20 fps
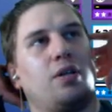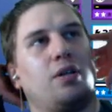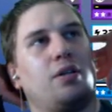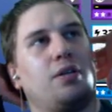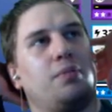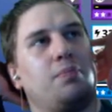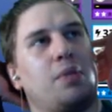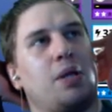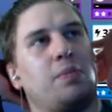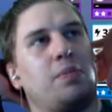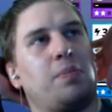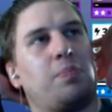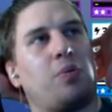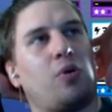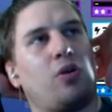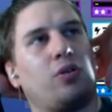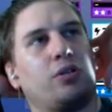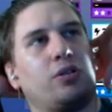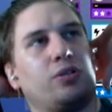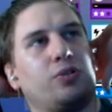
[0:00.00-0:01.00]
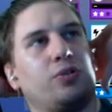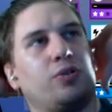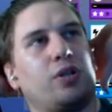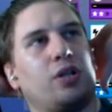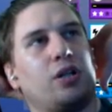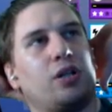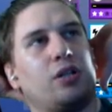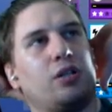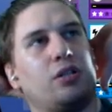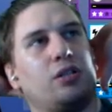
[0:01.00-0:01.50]
Made me Brawler
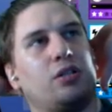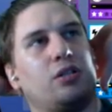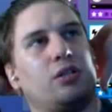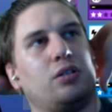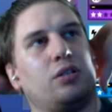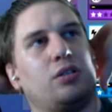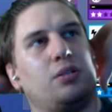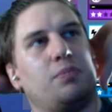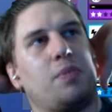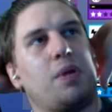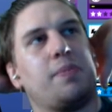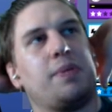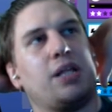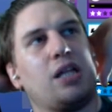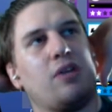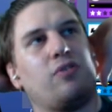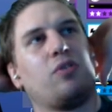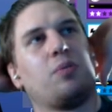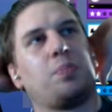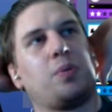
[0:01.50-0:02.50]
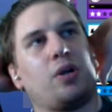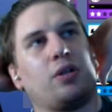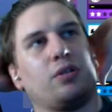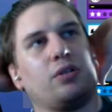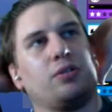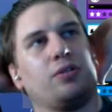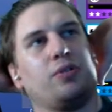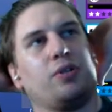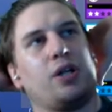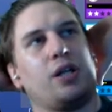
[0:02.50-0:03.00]
Luna. Made me level Brawler
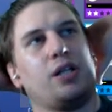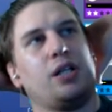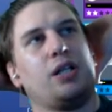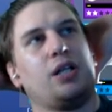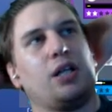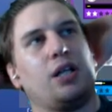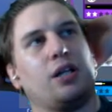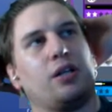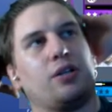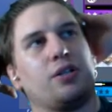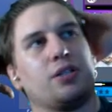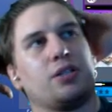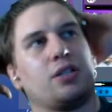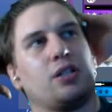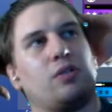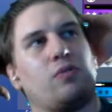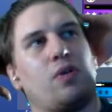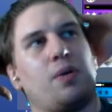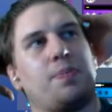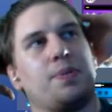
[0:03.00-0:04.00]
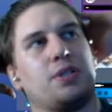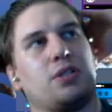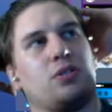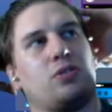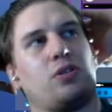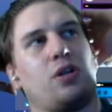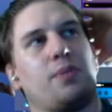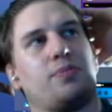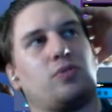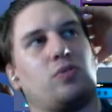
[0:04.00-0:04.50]
Luna. I need to get a good set of weapons and
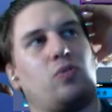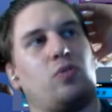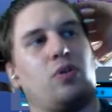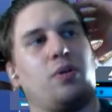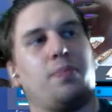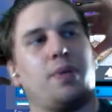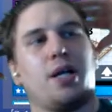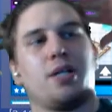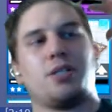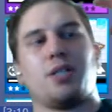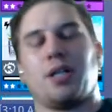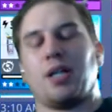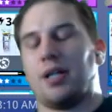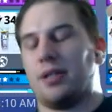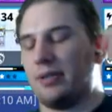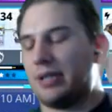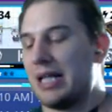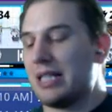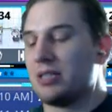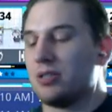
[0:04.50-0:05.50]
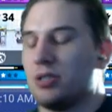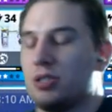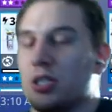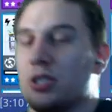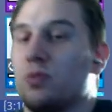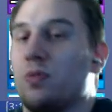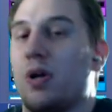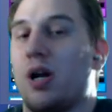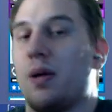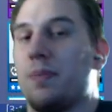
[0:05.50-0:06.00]
traps for Horde Bash again. That's
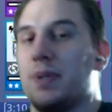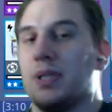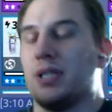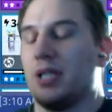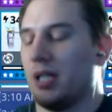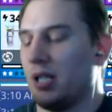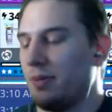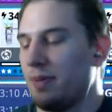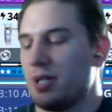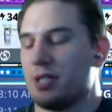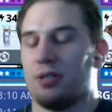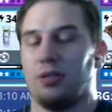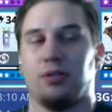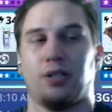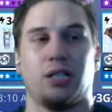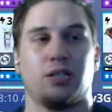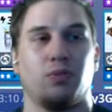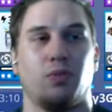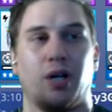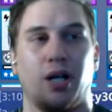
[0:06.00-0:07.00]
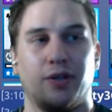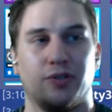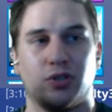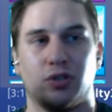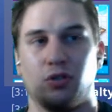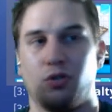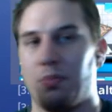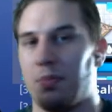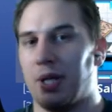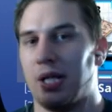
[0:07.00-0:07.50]
just what I've been thinking about, show. That's why I have
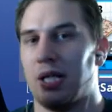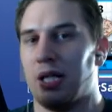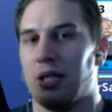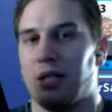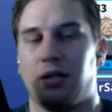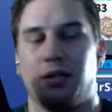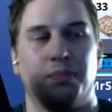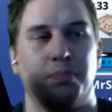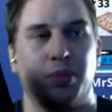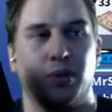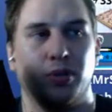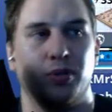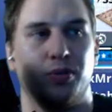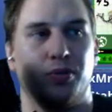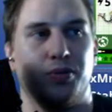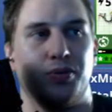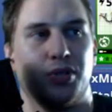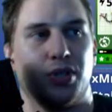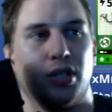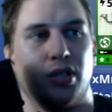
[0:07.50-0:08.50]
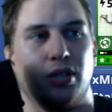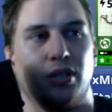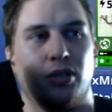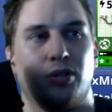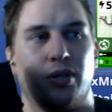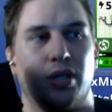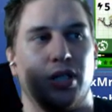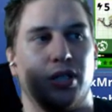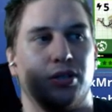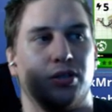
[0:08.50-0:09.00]
so many blues and
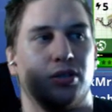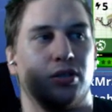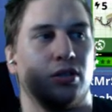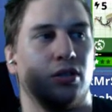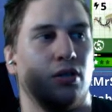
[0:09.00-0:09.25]
greens.